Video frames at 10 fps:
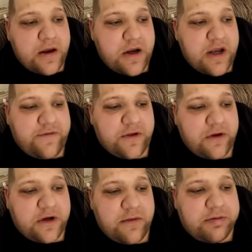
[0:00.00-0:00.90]
if you
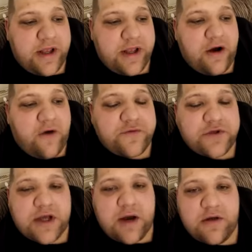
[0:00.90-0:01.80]
look at
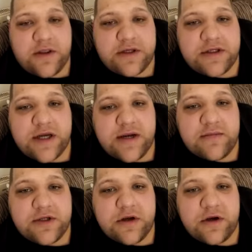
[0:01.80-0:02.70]
playoffs out of the
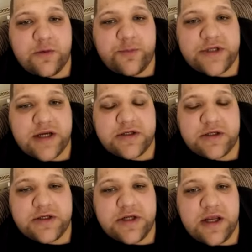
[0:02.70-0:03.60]
teams that could
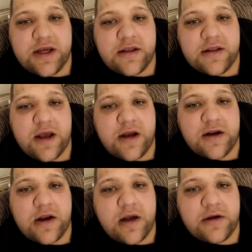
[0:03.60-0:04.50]
potentially sneak in
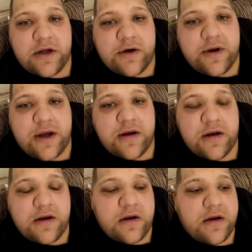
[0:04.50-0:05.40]
there and, and do it,
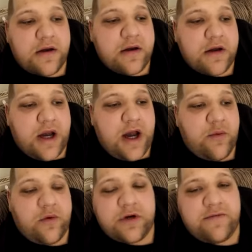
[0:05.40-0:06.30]
I
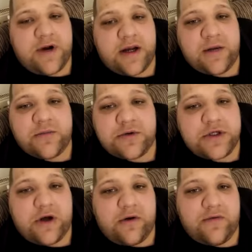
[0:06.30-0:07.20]
wouldn't write
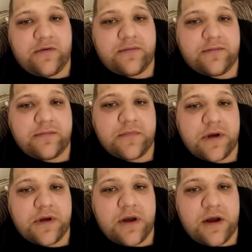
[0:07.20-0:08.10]
Ipswich off.
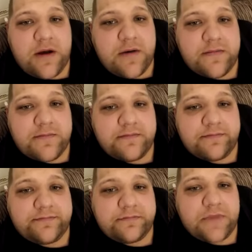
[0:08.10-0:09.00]
Um,
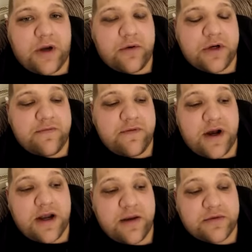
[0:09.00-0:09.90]
I wouldn't
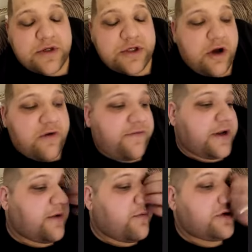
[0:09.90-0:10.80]
write Ipswich off,
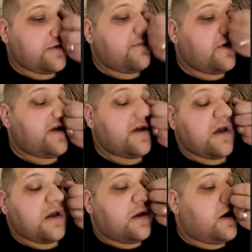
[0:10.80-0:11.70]
and I wouldn't,
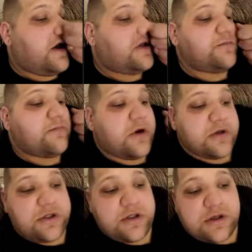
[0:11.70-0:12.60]
as
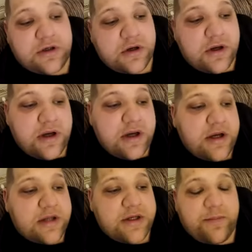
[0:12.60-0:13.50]
much
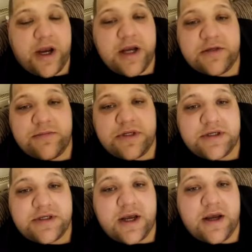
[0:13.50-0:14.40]
as it pains me
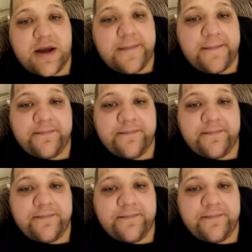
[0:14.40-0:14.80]
to say it,